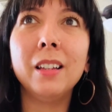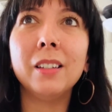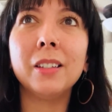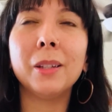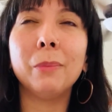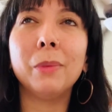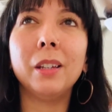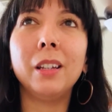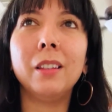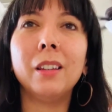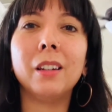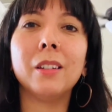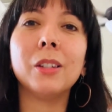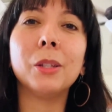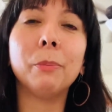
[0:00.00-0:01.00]
something
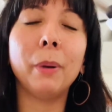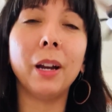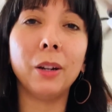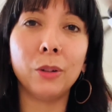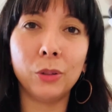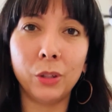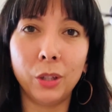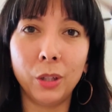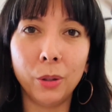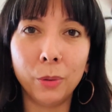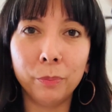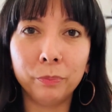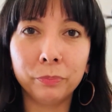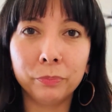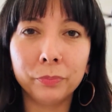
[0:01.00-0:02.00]
that inspires
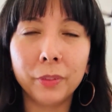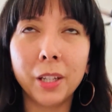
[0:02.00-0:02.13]
you.